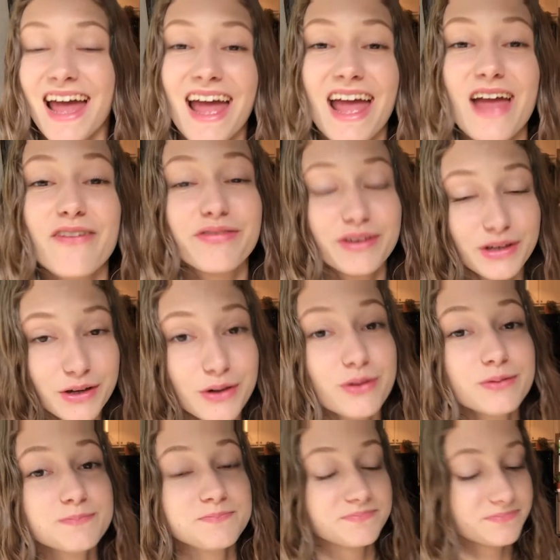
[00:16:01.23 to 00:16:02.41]
If
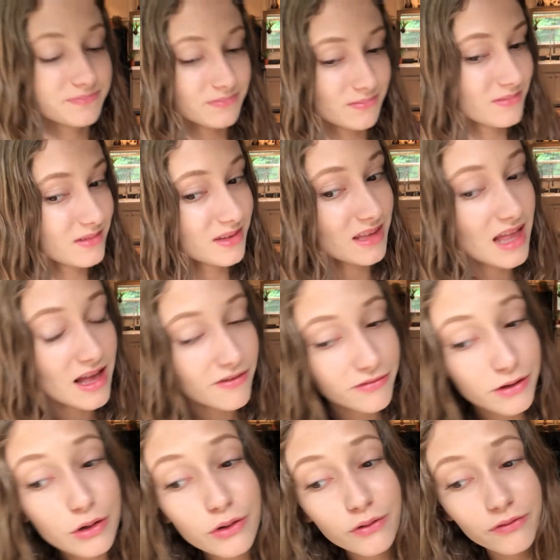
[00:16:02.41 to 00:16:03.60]
you if
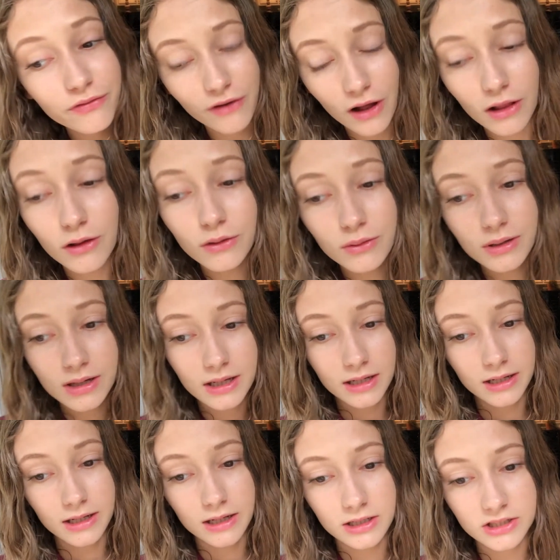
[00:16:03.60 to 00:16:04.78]
you follow
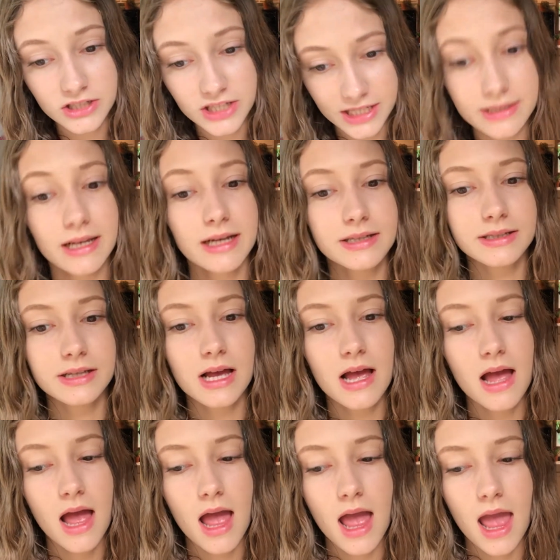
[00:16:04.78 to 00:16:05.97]
Jesus
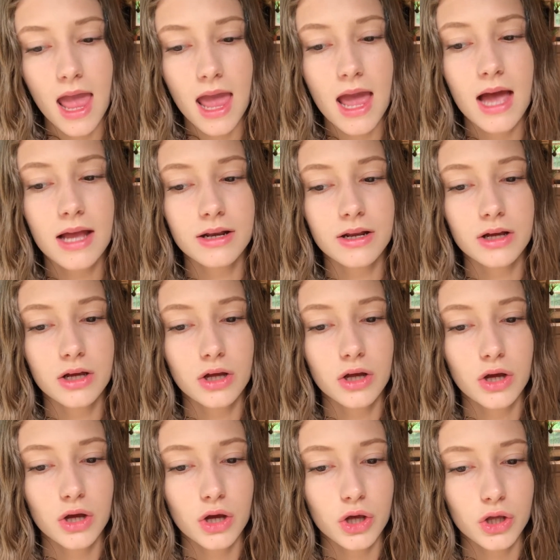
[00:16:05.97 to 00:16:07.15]
and
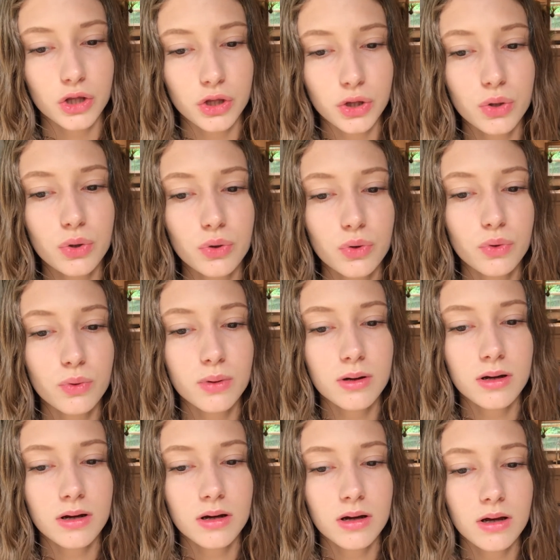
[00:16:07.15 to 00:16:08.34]
you
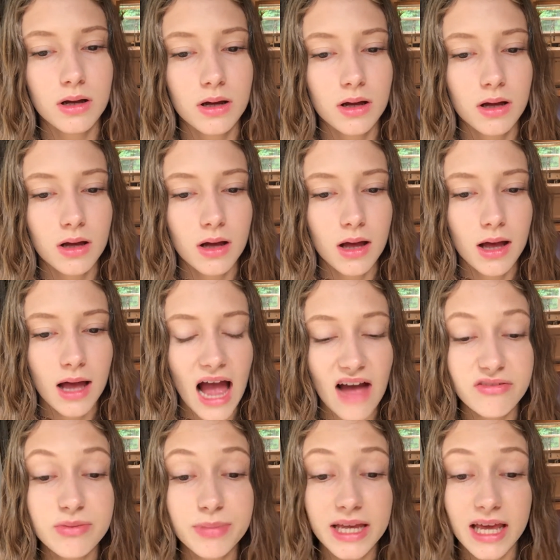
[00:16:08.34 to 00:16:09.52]
have
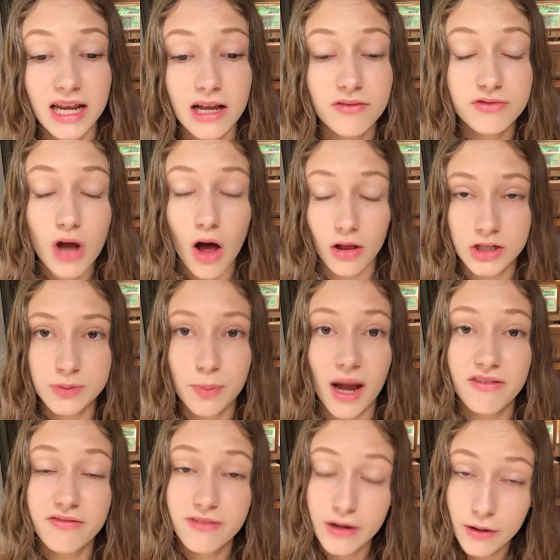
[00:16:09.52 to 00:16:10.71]
the beginning of knowledge by
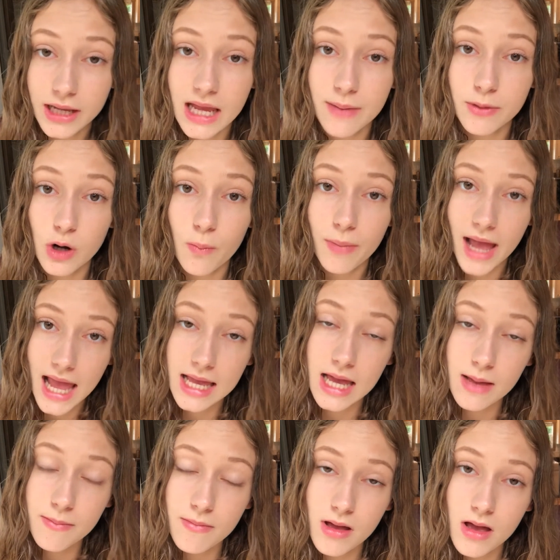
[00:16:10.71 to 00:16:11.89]
fearing him and obeying
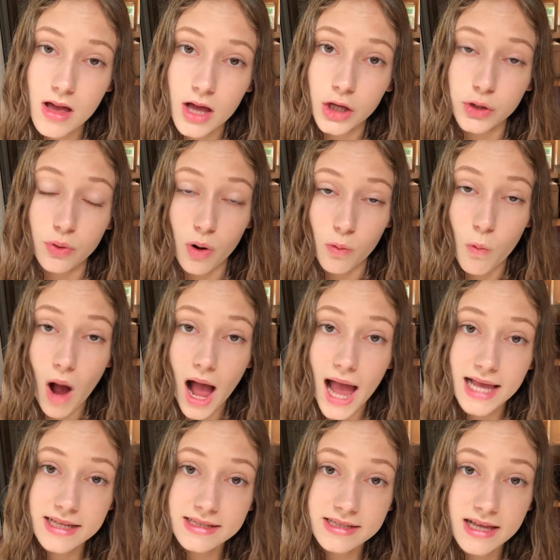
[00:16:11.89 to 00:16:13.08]
him, you are
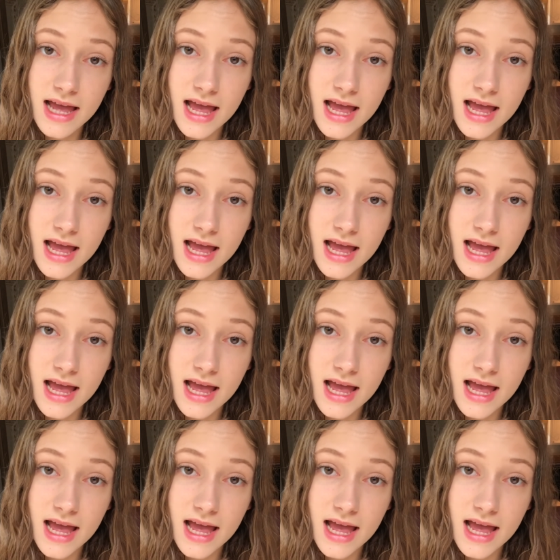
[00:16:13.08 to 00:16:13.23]
wise,